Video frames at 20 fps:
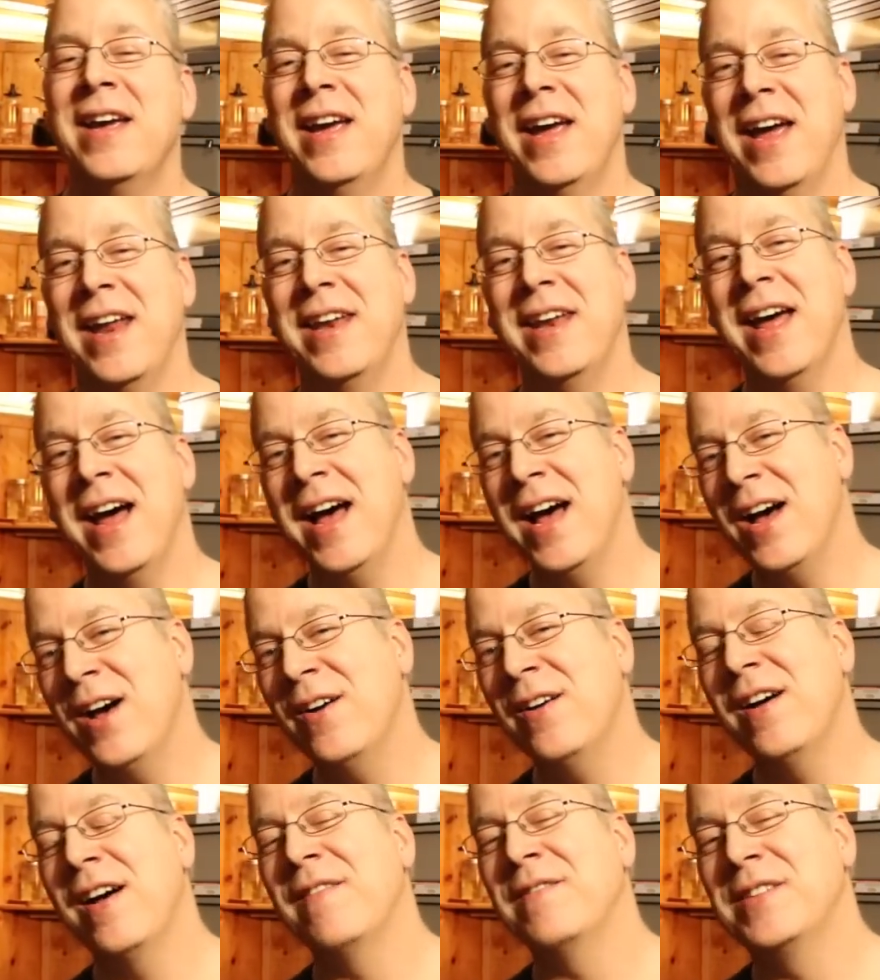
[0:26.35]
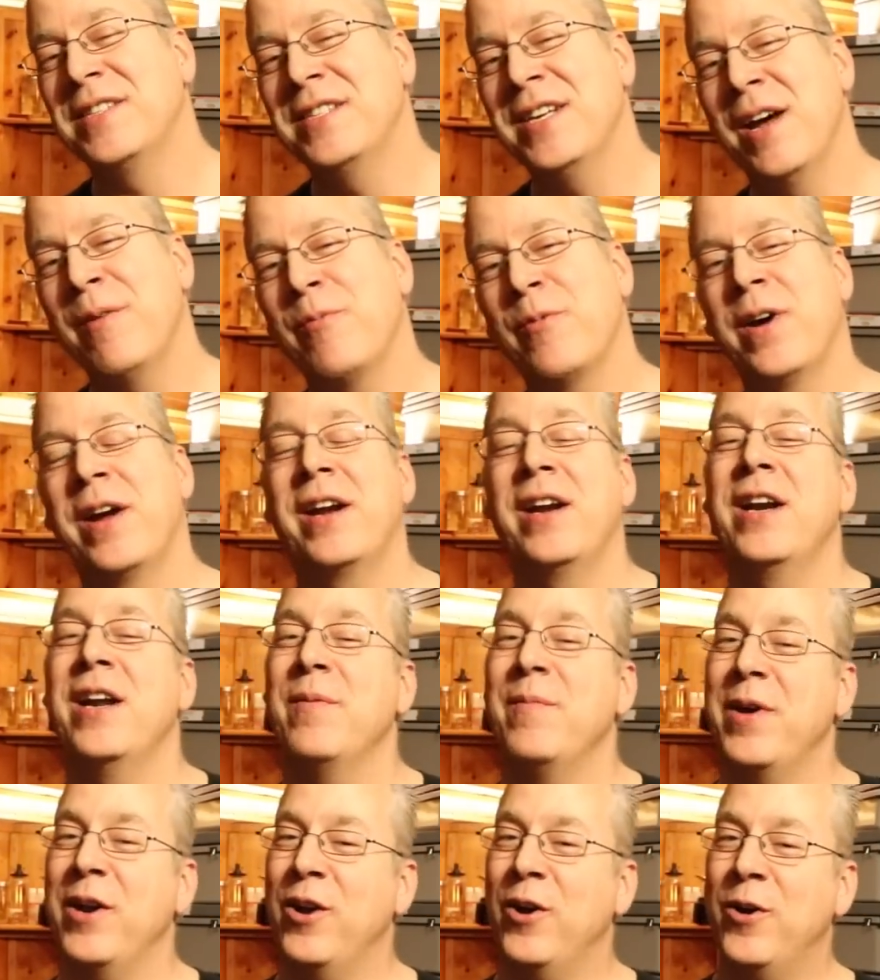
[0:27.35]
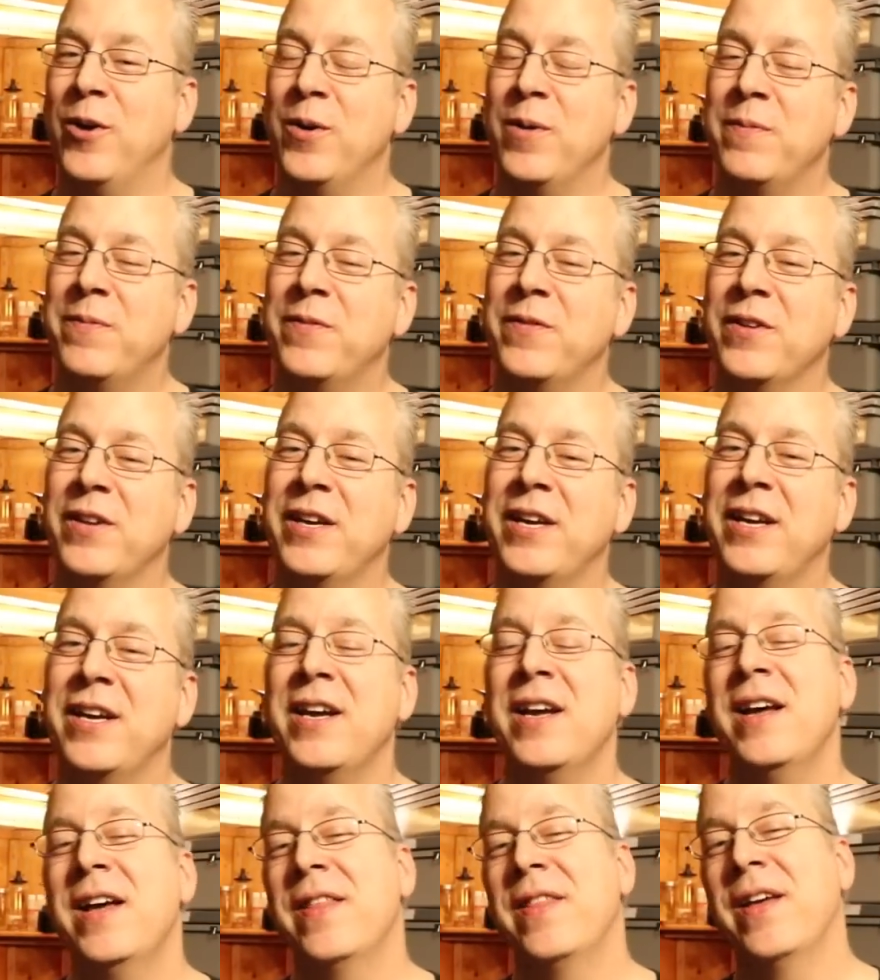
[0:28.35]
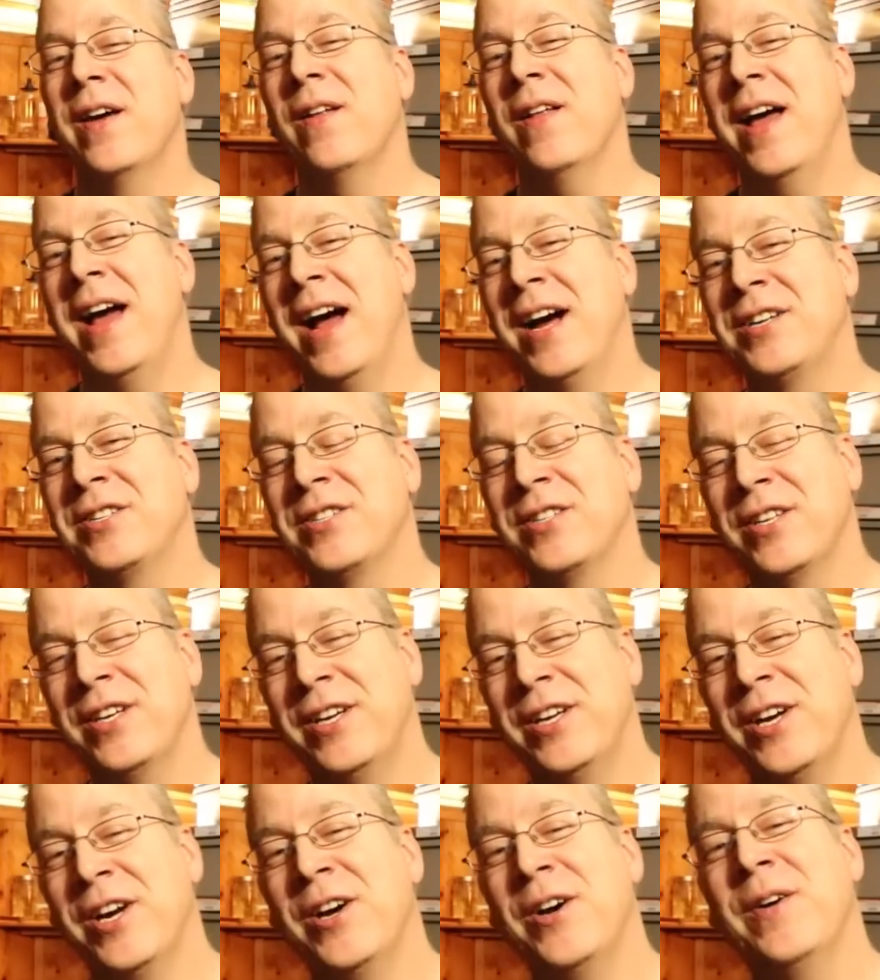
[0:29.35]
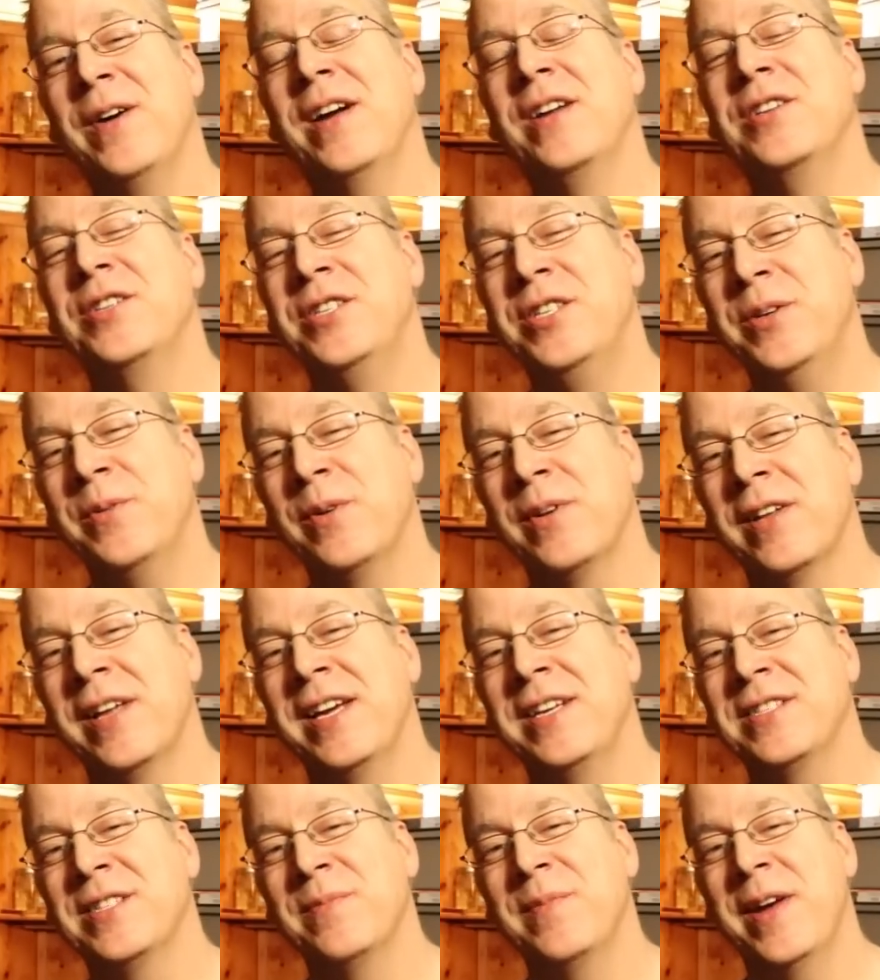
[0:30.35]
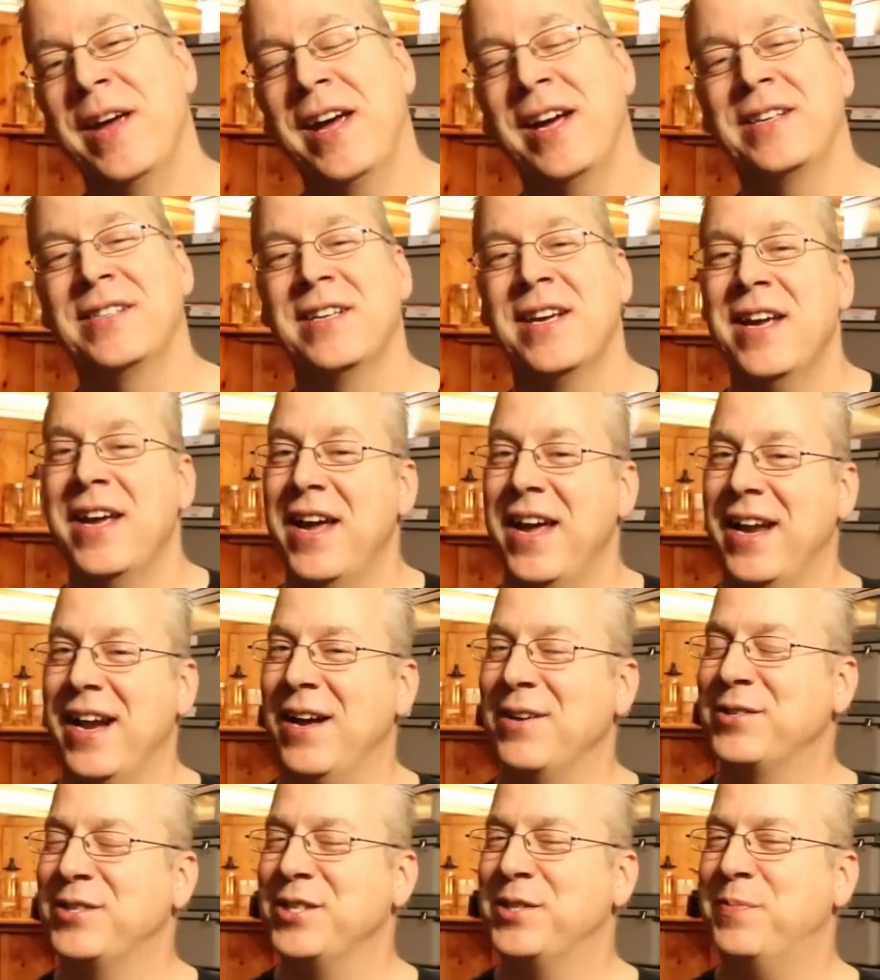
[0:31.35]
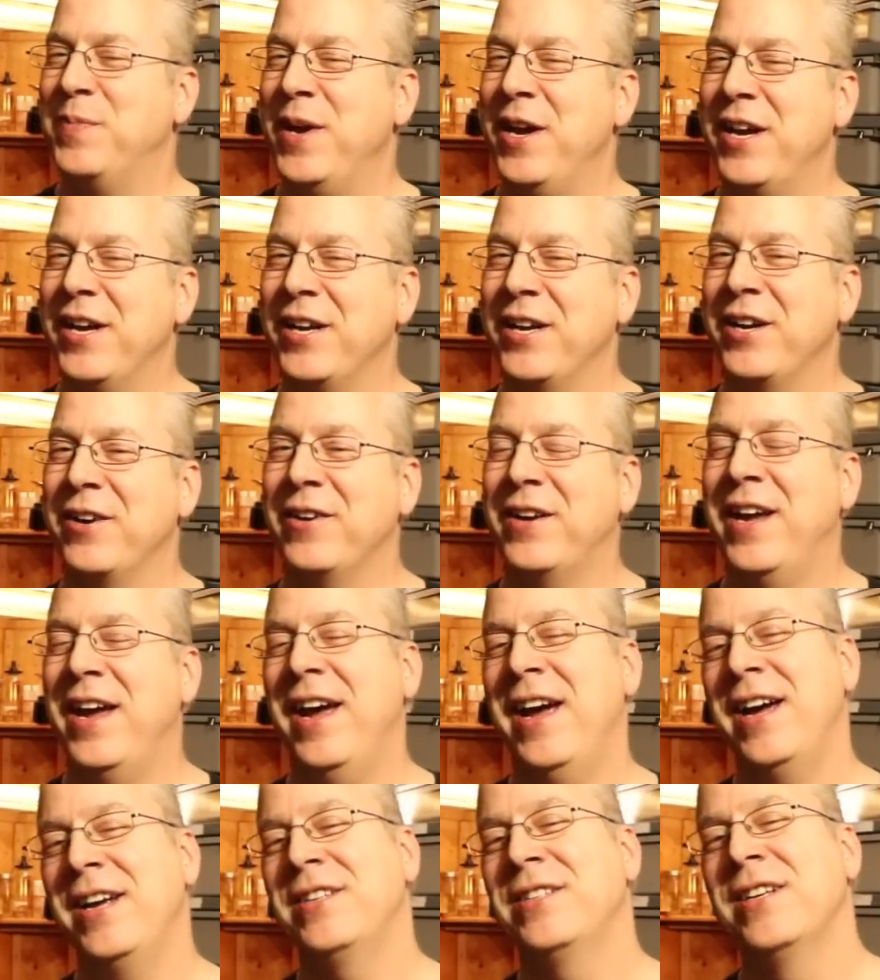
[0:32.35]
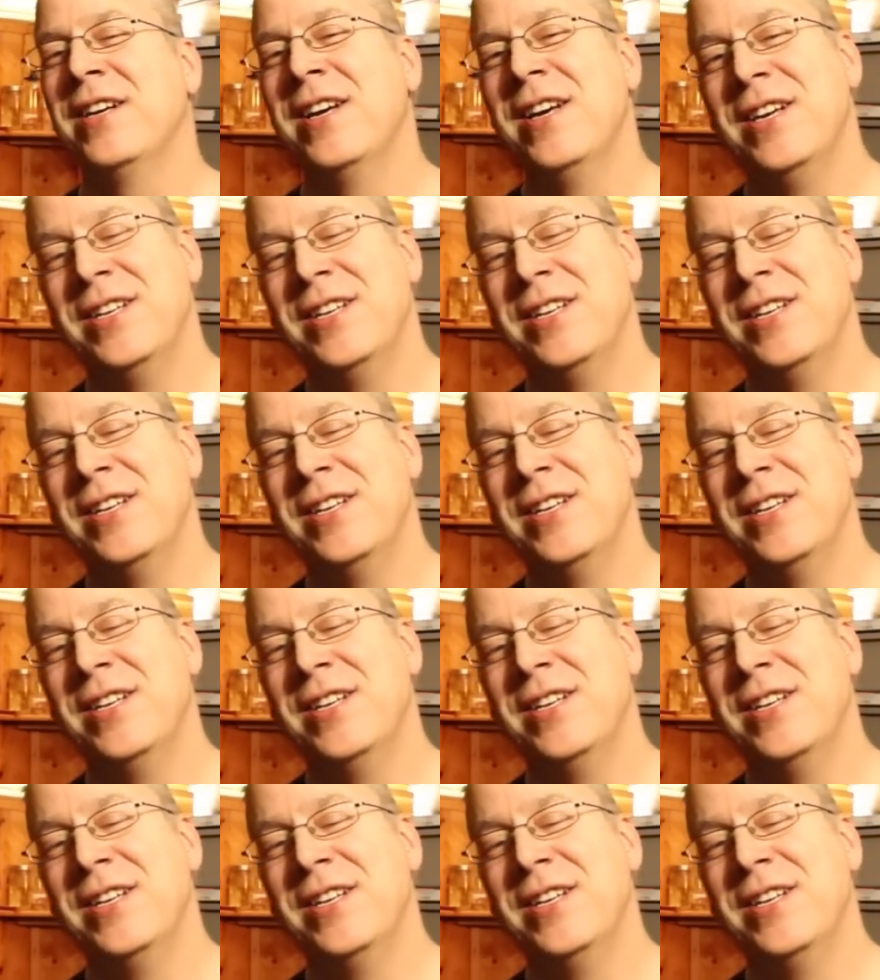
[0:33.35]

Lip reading: and now I've separated them, and hopefully they'll actually go and she will lay some eggs. And I was just peeking in her cage.